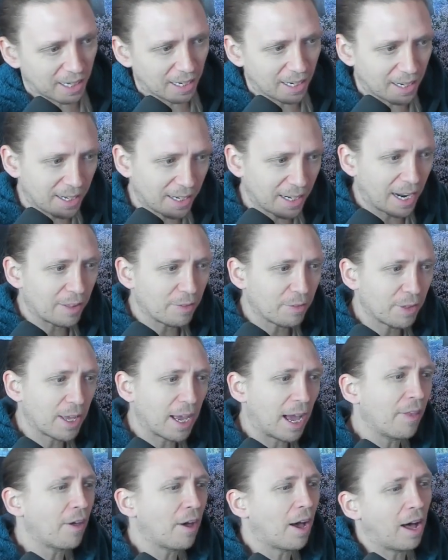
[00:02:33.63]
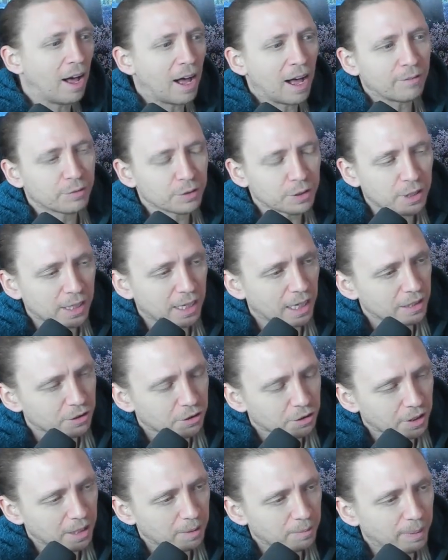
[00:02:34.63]
And the other half of the
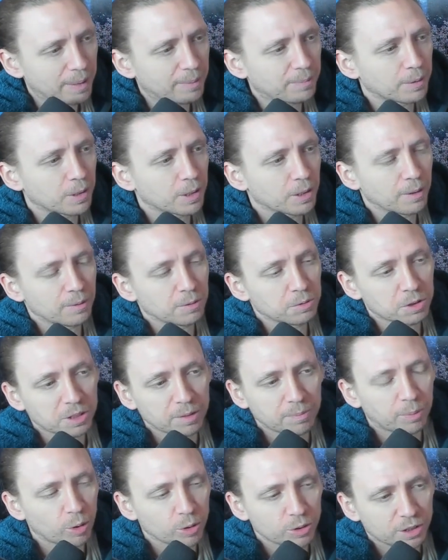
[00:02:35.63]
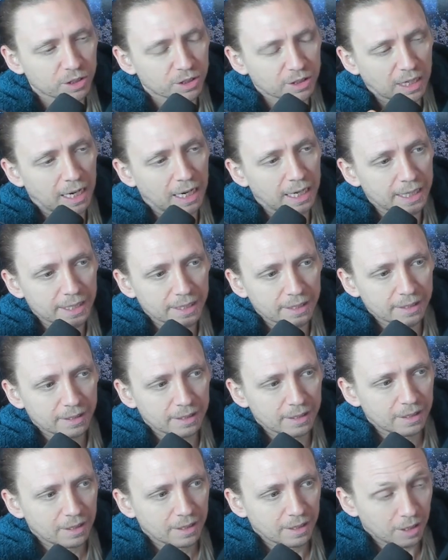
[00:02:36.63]
country, people who support this guy,
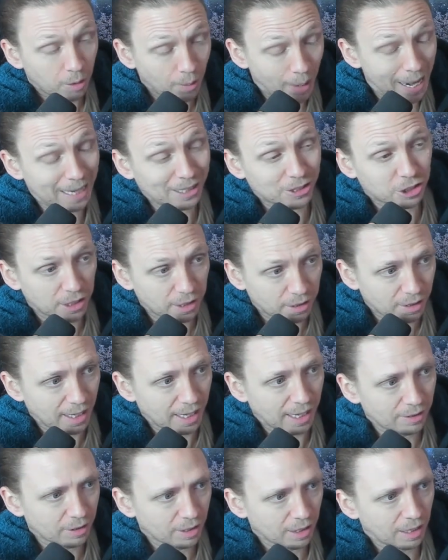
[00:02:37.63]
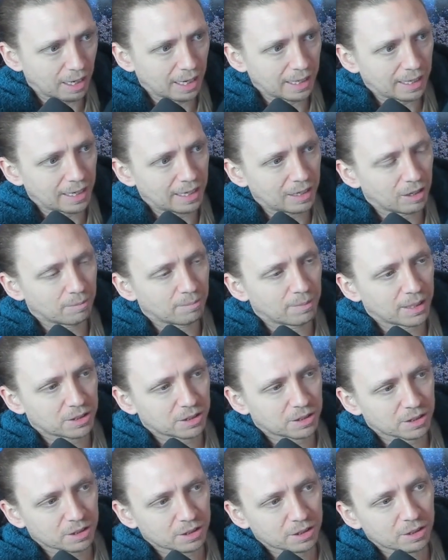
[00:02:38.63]
who actually think that like Elon
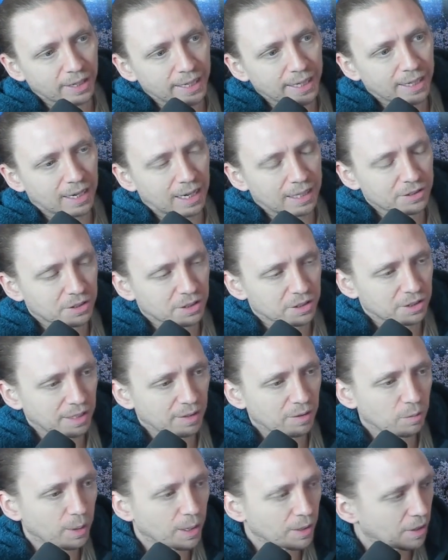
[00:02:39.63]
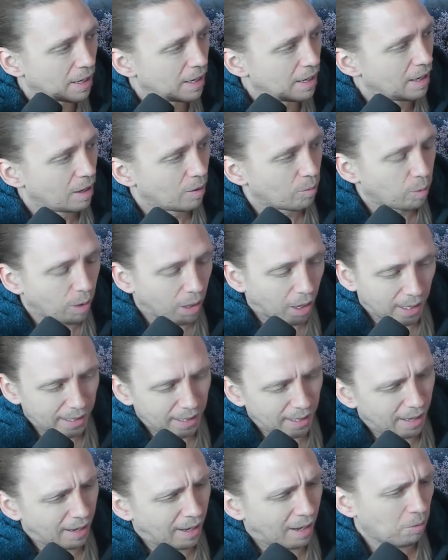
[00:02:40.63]
Musk is this great guy, it's going to save the world, were like,
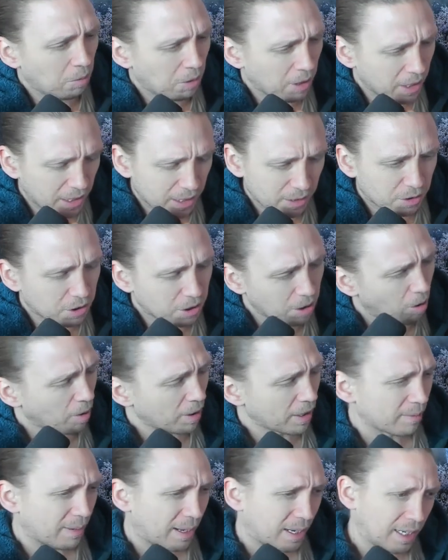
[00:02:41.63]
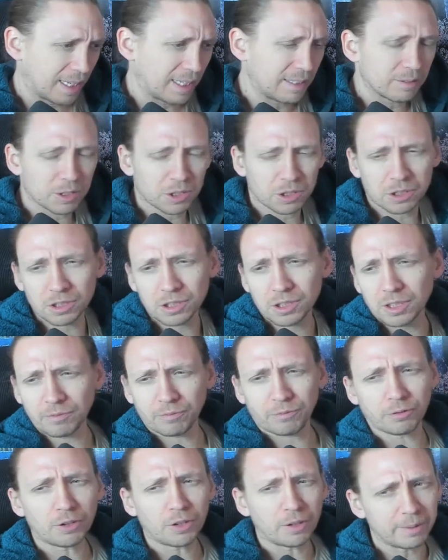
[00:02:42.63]
oh, what are you talking about? He was just
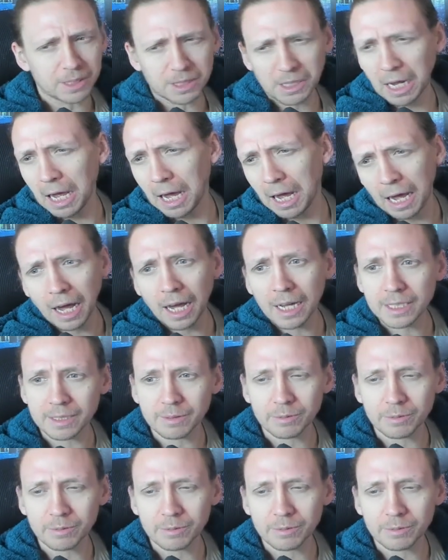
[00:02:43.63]
from his heart.